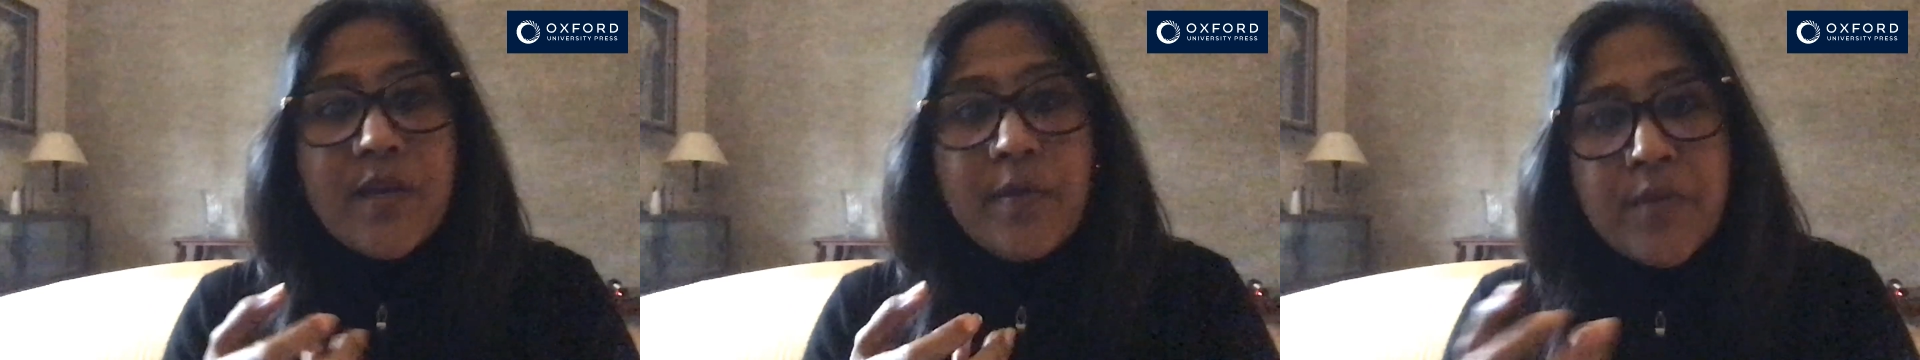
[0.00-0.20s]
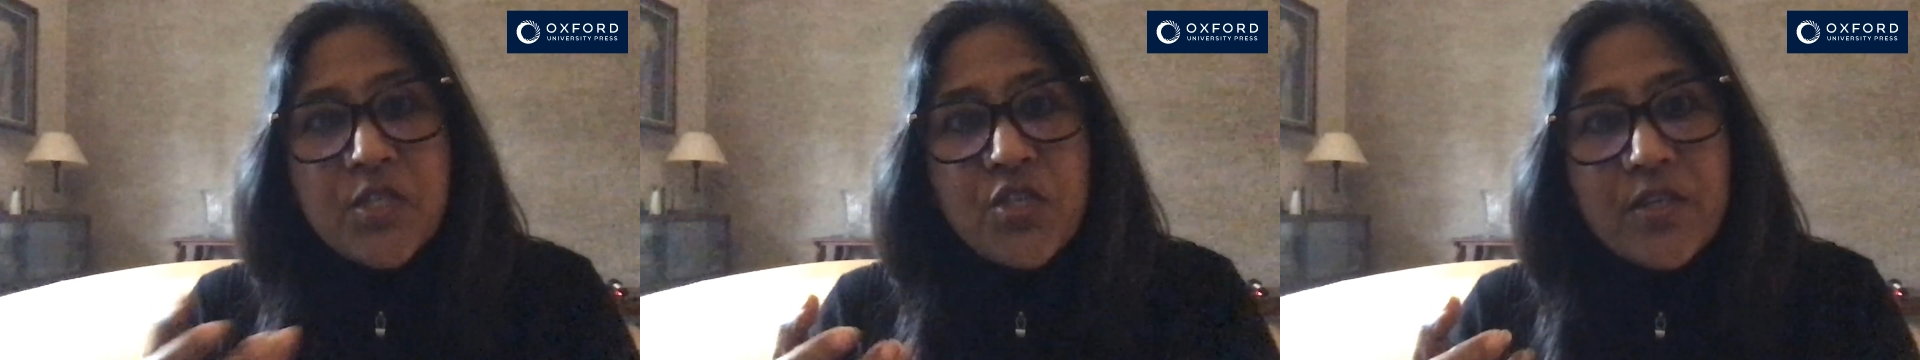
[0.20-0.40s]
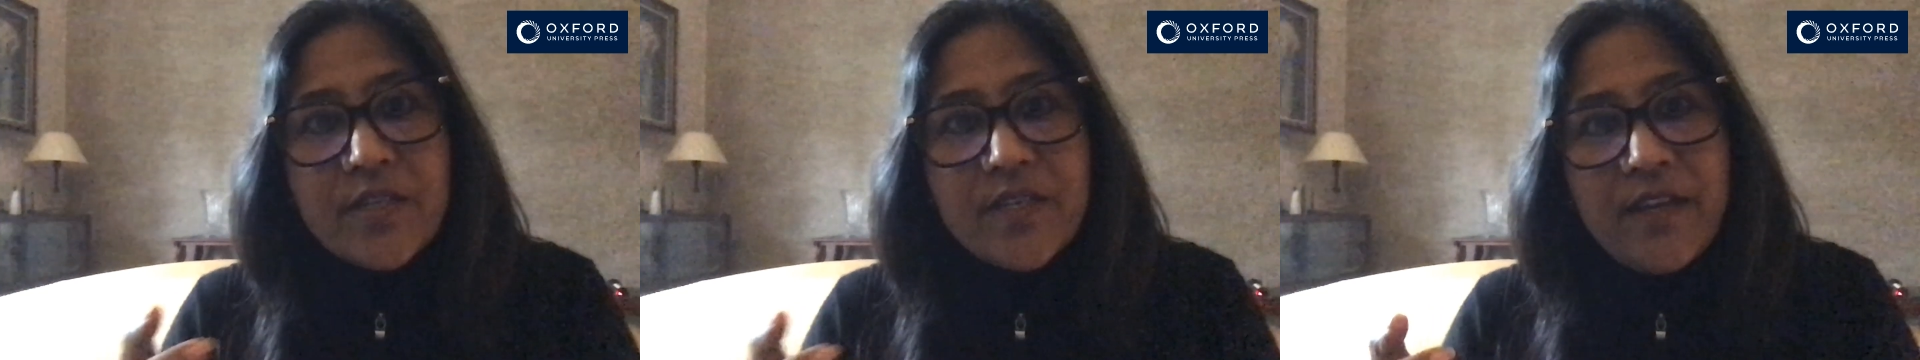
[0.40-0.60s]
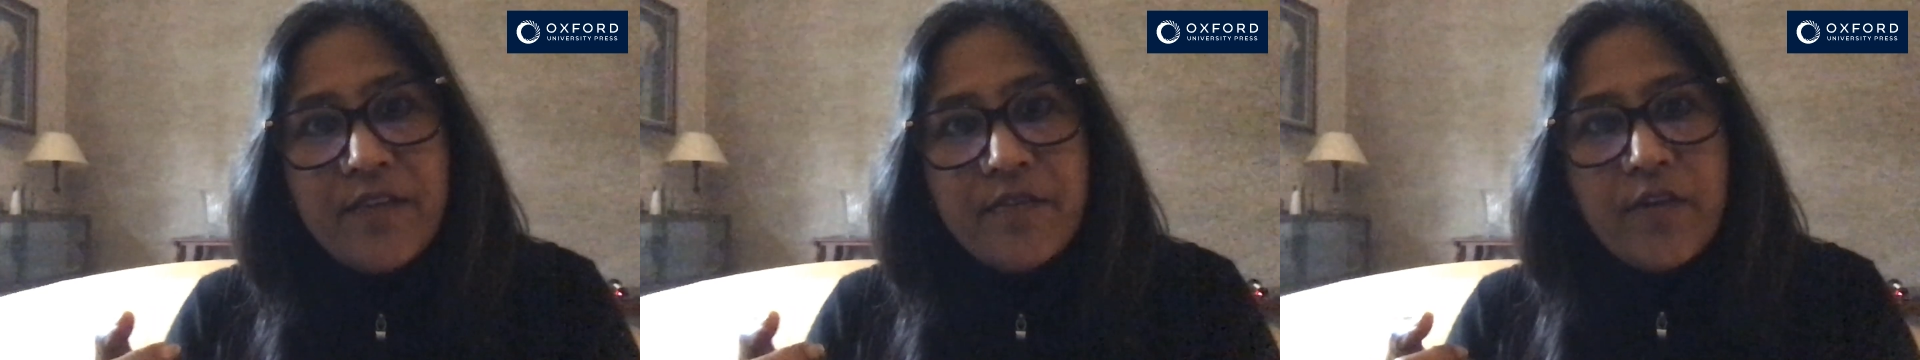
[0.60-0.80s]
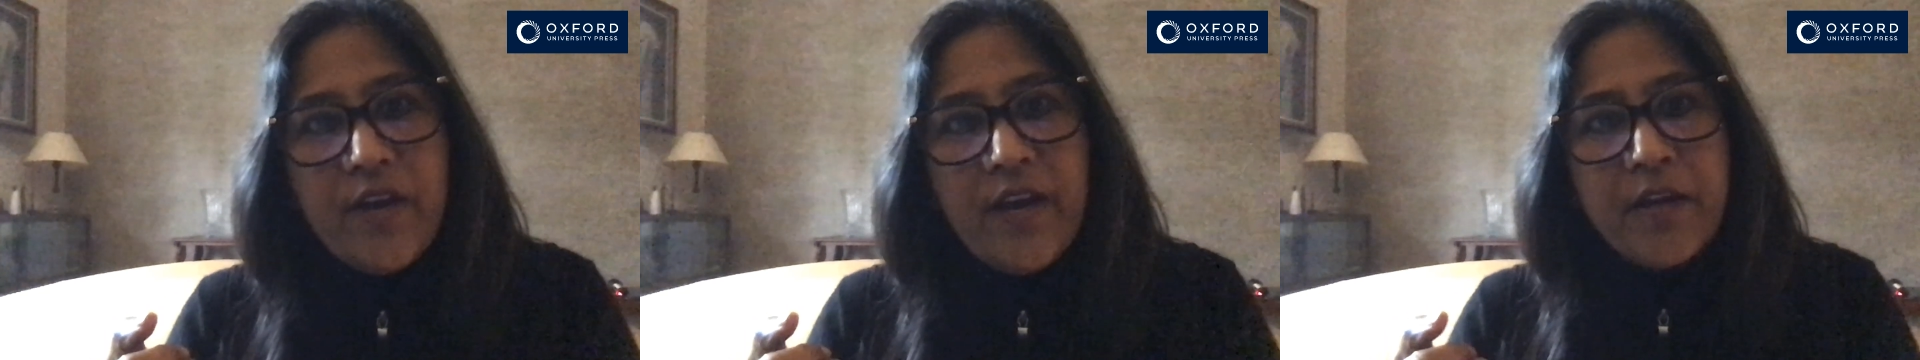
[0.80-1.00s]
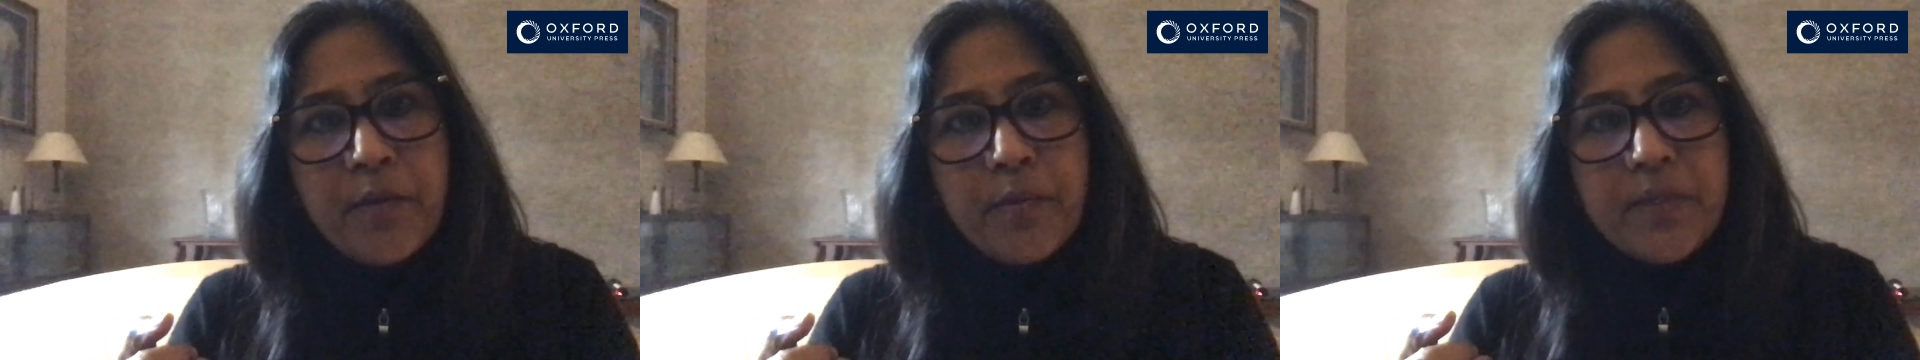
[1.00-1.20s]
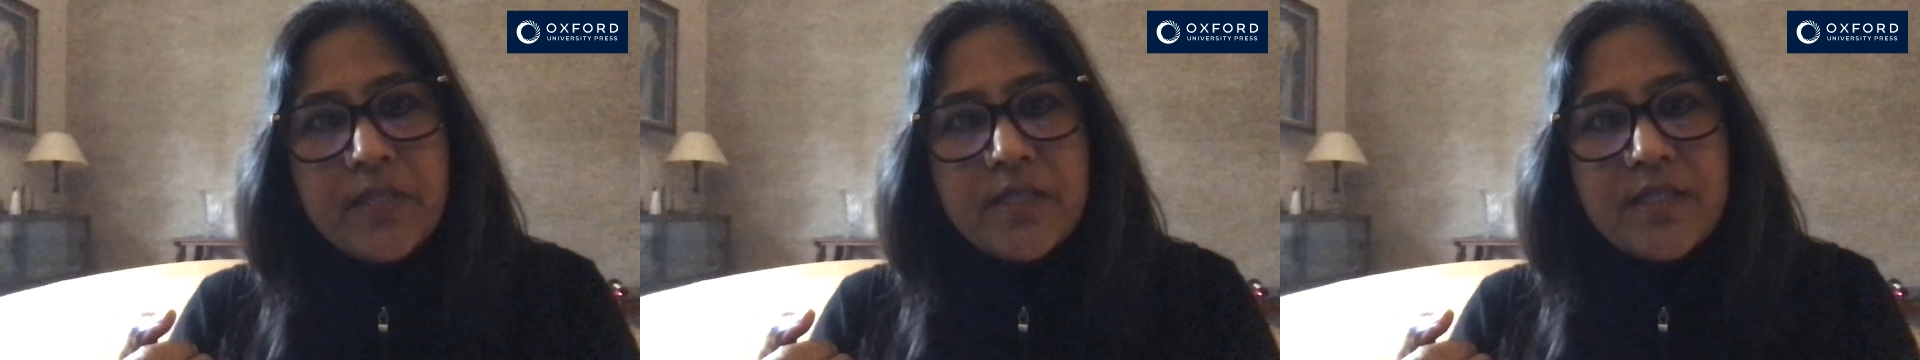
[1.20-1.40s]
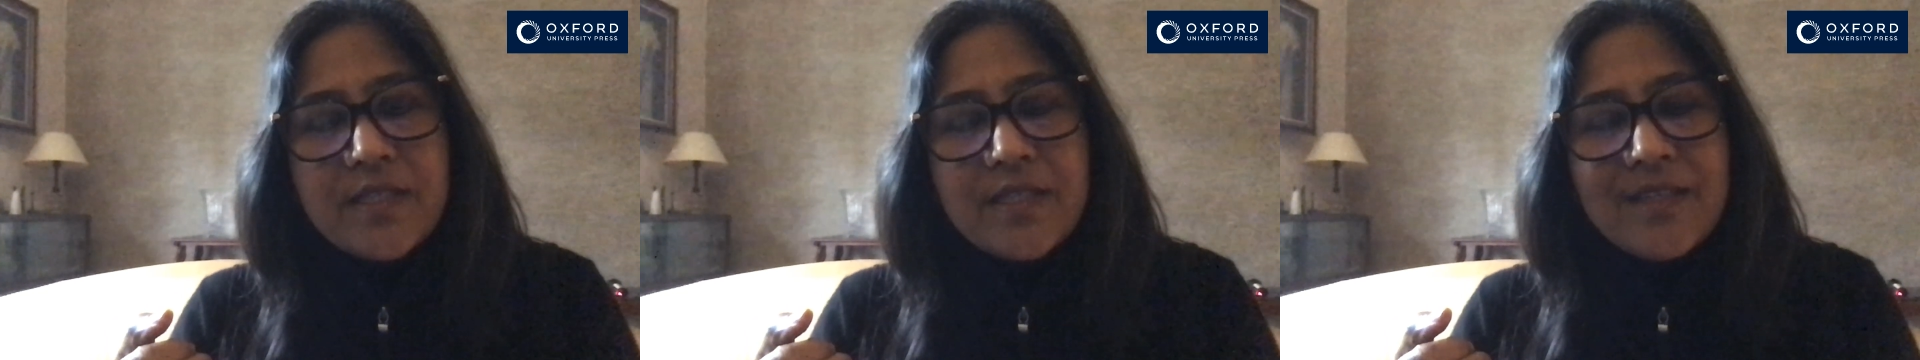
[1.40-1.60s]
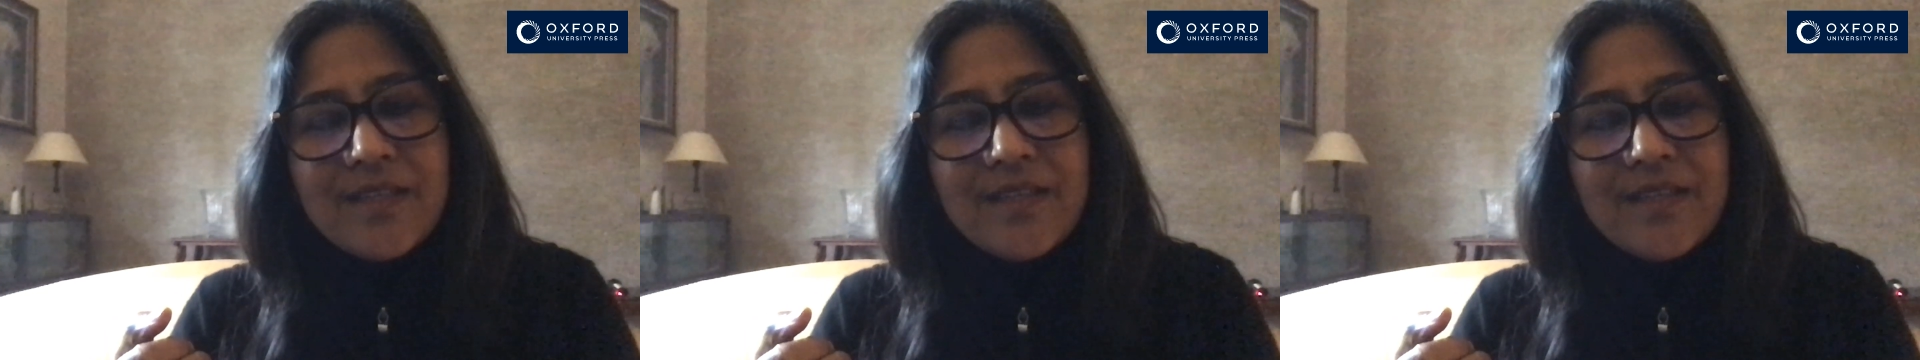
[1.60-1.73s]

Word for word: immediate environment,